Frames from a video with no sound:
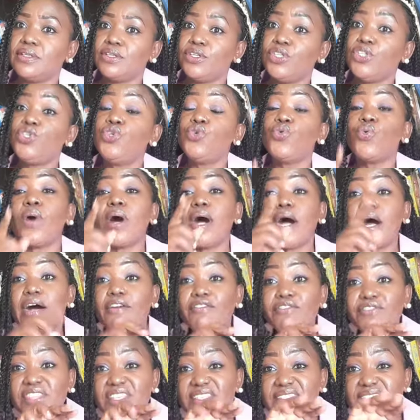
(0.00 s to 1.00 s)
You
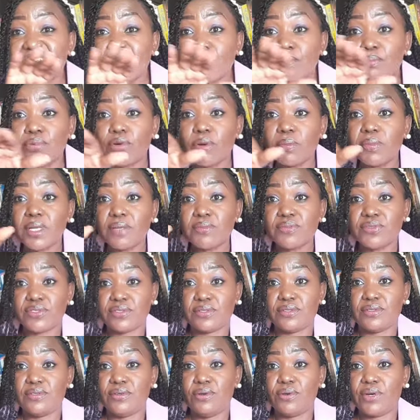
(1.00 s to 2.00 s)
have the same problems,
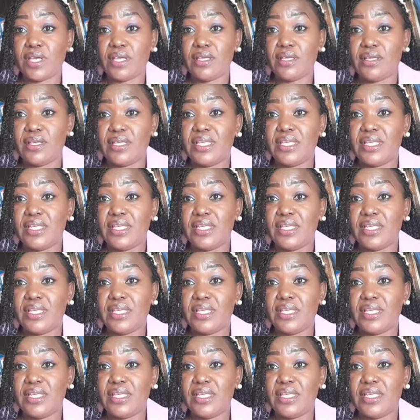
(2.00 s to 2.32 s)
okay?